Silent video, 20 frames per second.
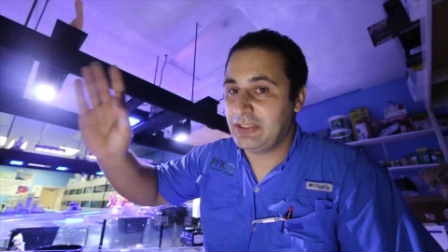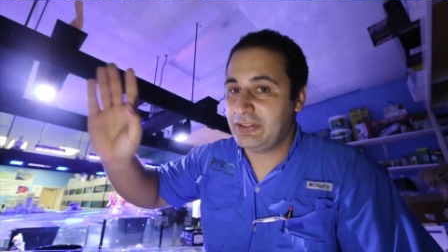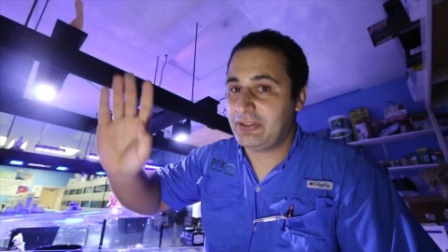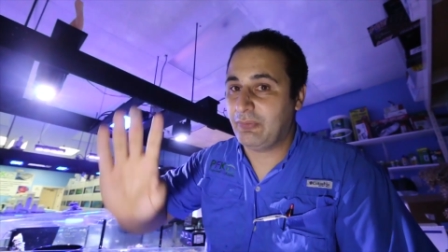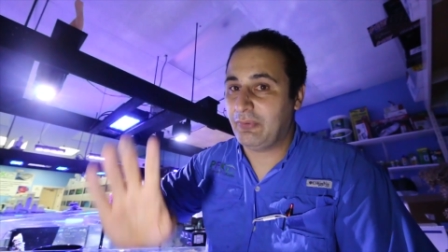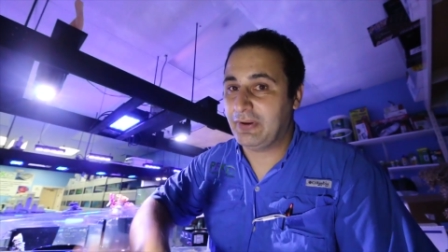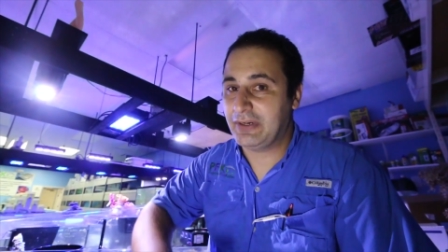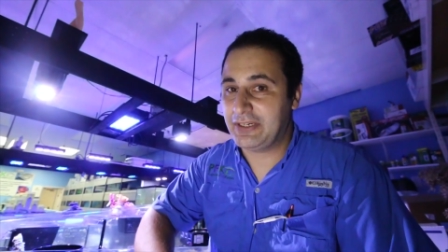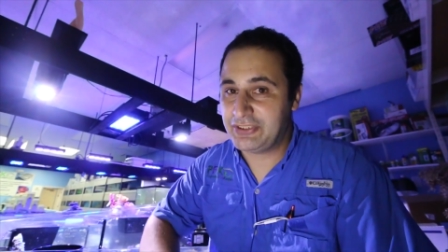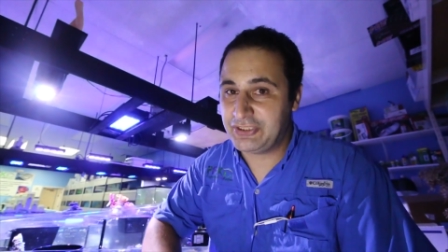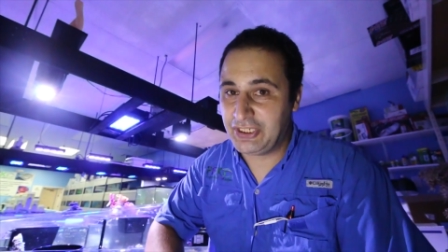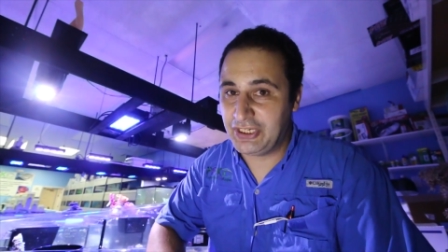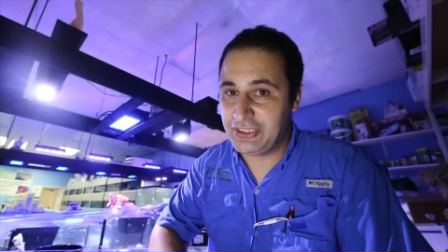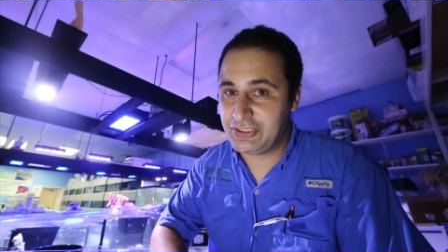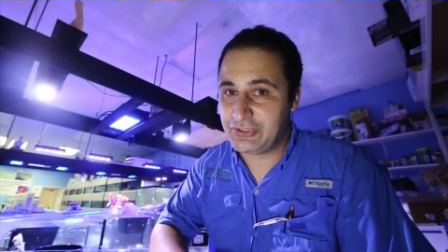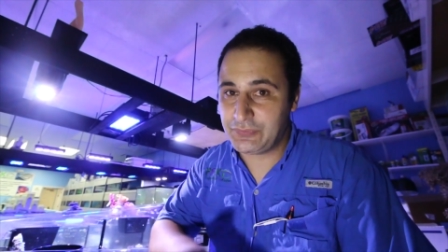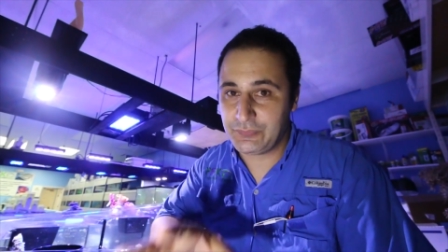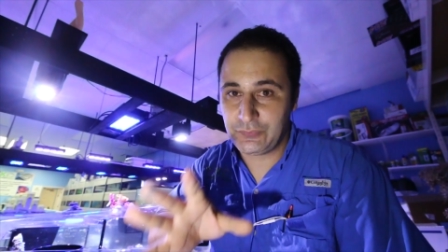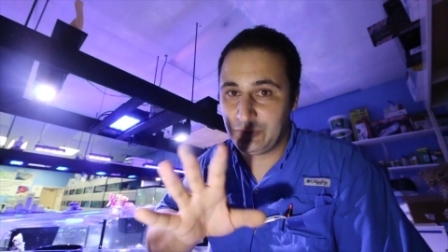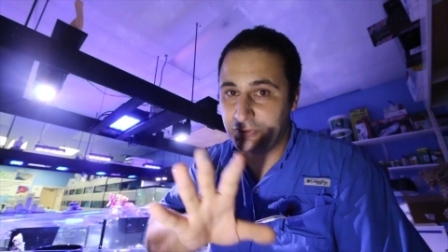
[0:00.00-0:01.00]
the water
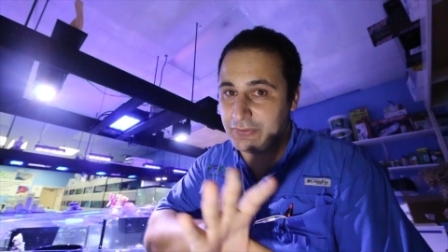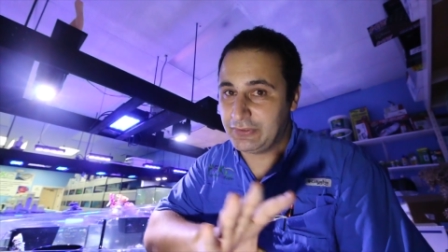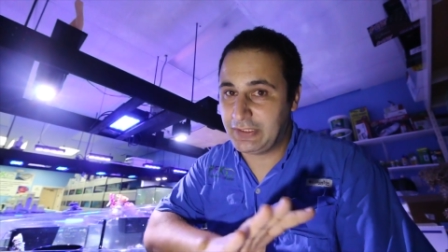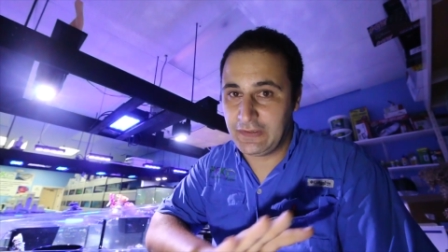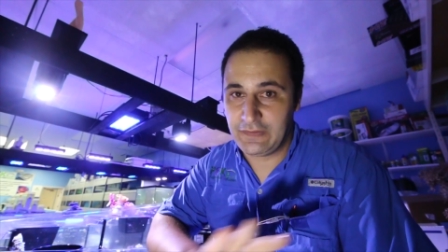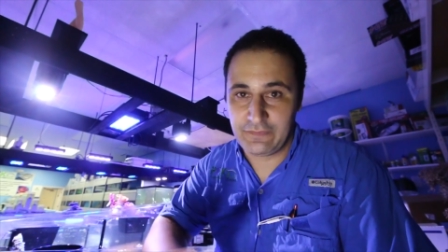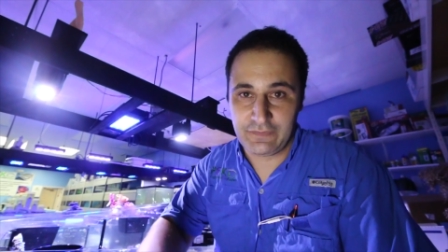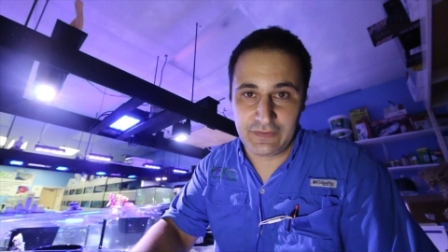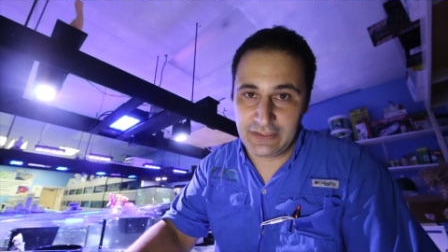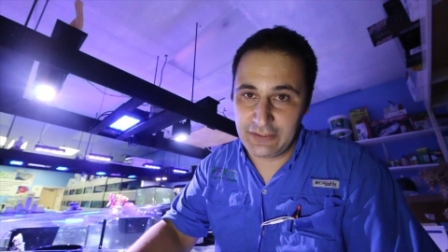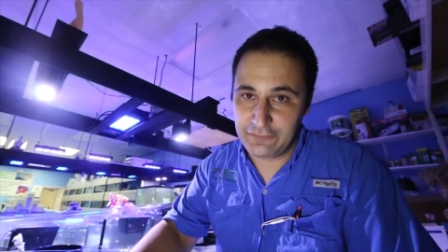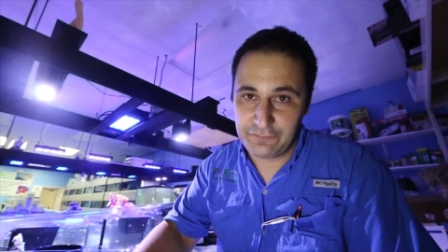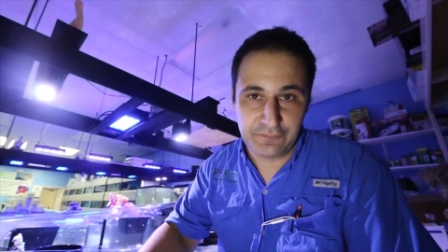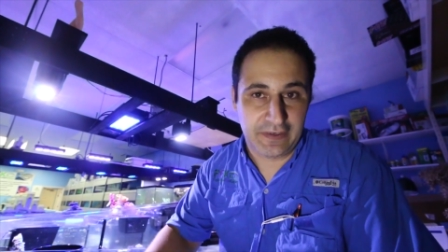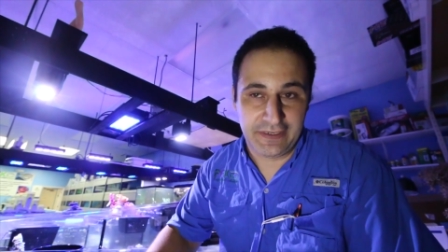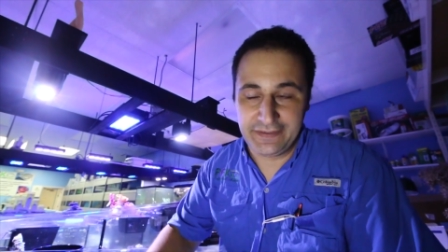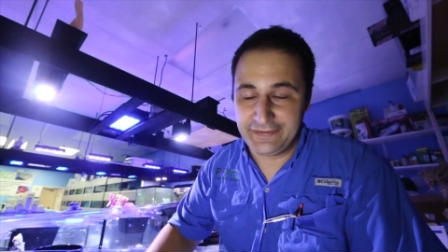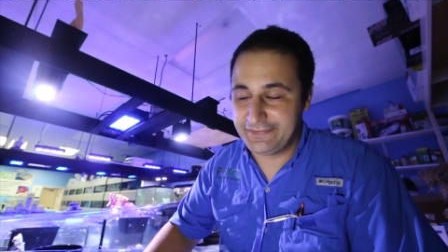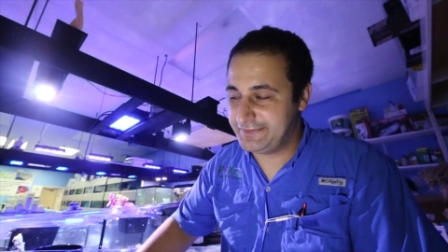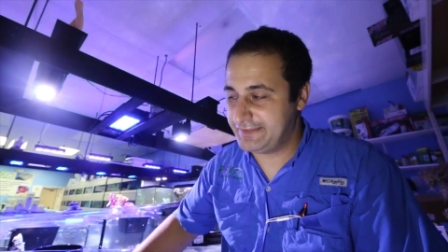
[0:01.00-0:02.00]
changes will give enough
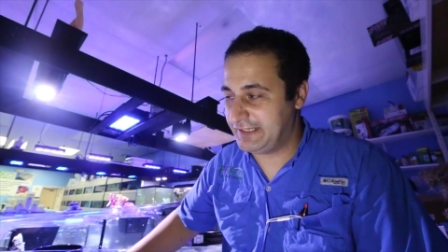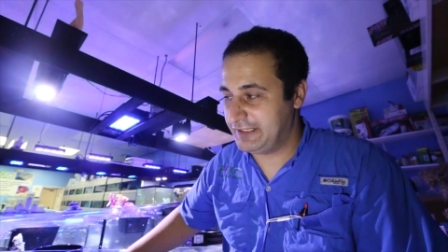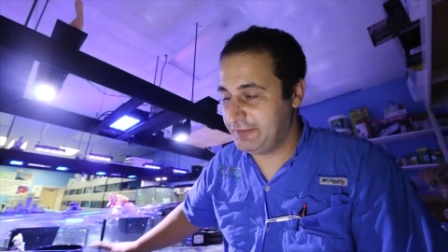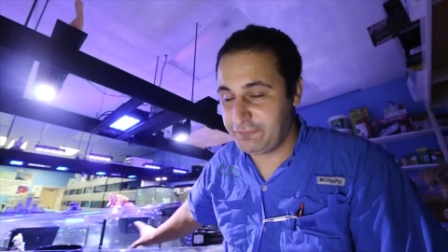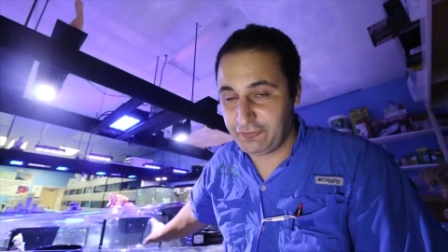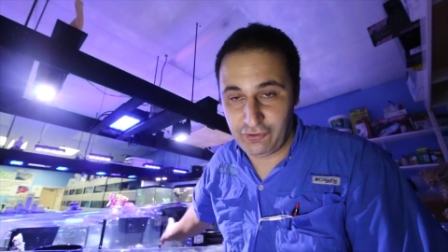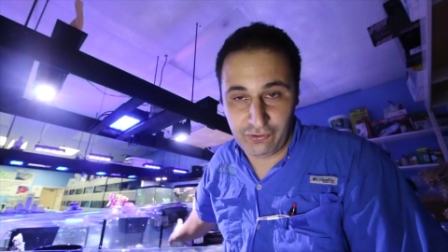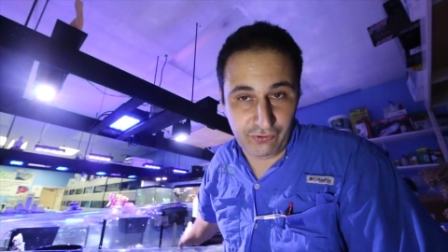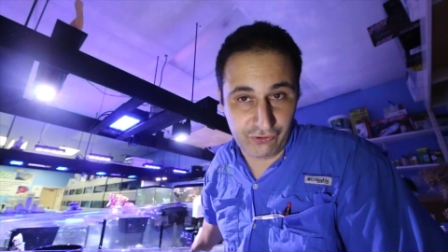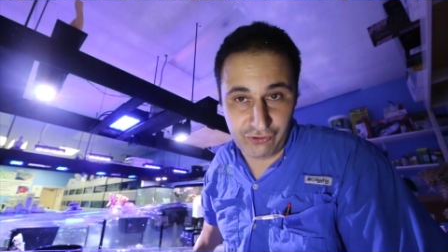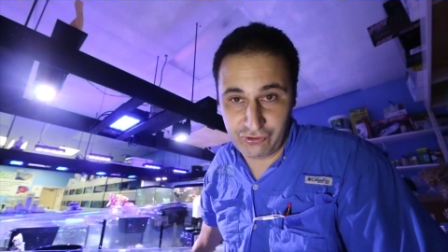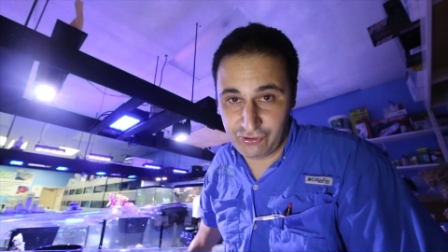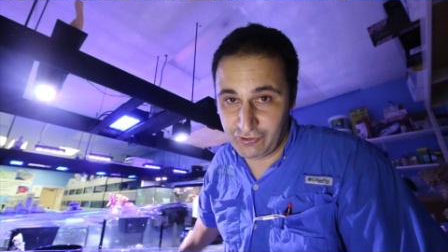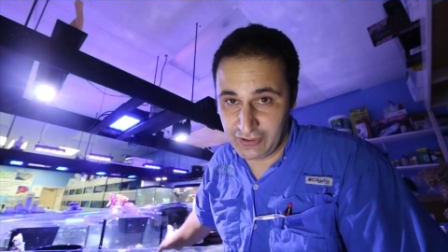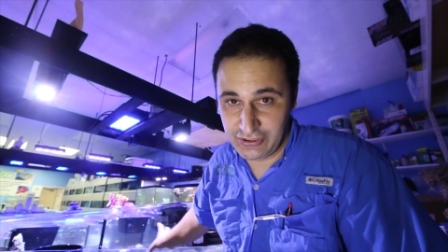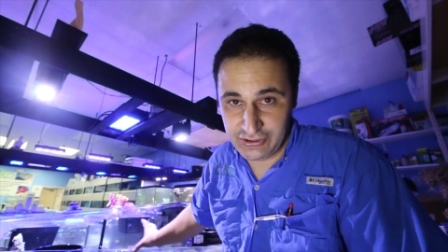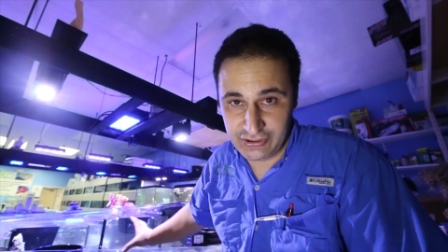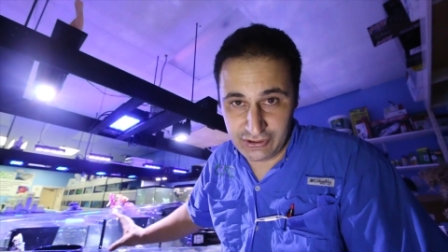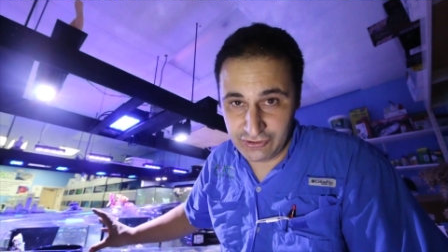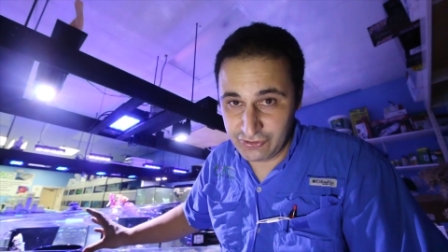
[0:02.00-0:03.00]
iodine for
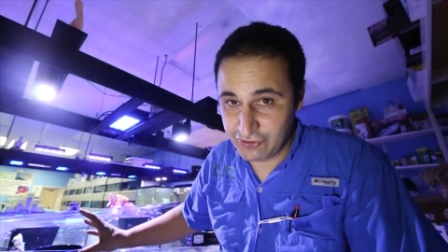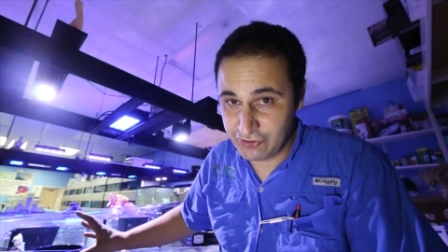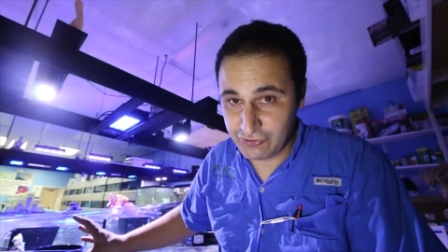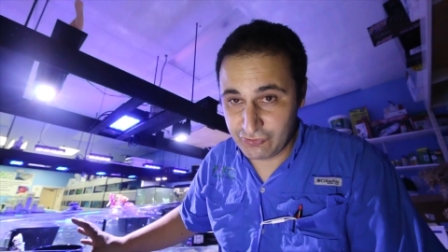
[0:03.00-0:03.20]
crustaceans